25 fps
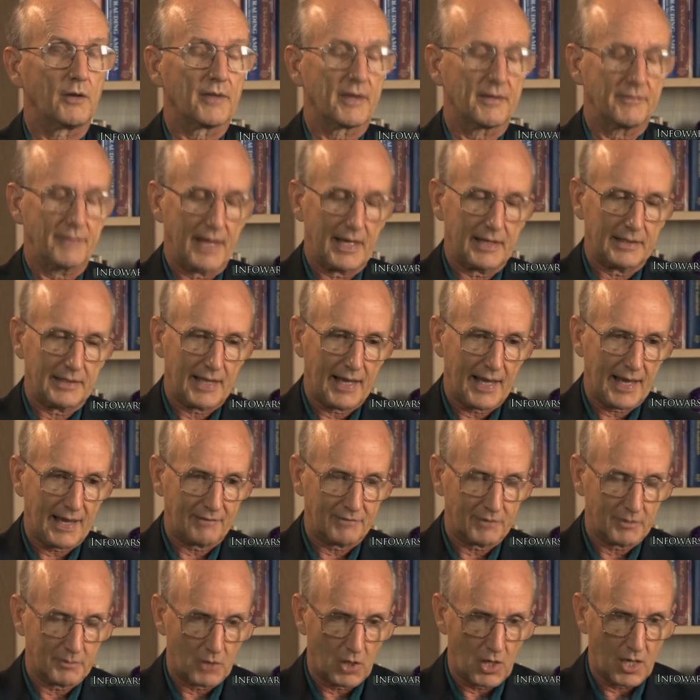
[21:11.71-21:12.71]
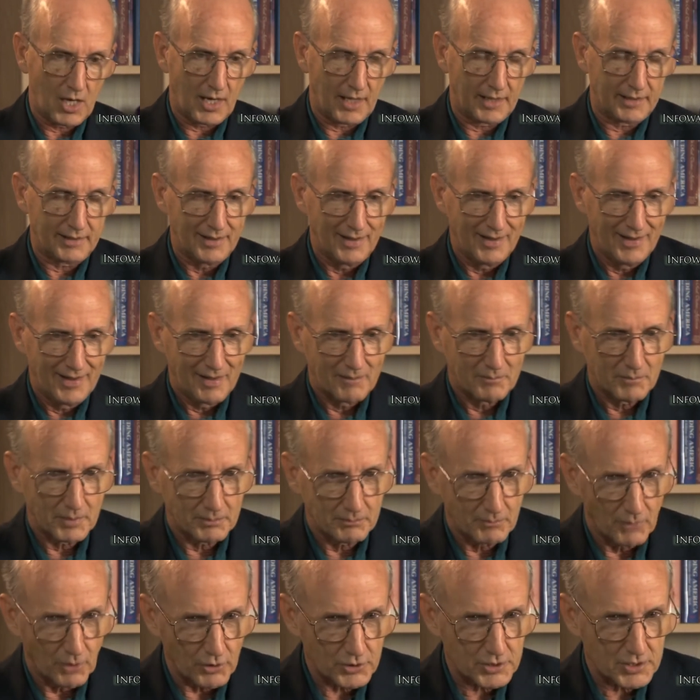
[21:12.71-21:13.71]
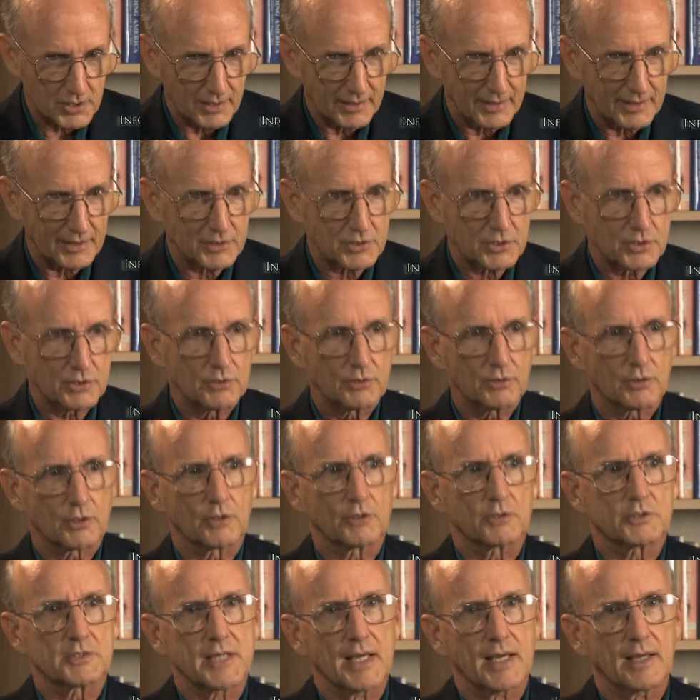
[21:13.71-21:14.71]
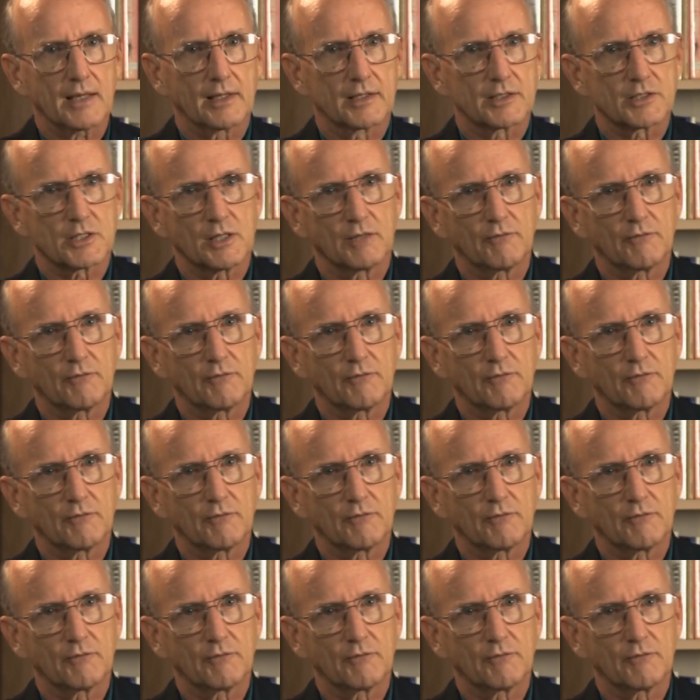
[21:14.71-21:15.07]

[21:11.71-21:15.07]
They've had to have him on, but mostly it's to curtail his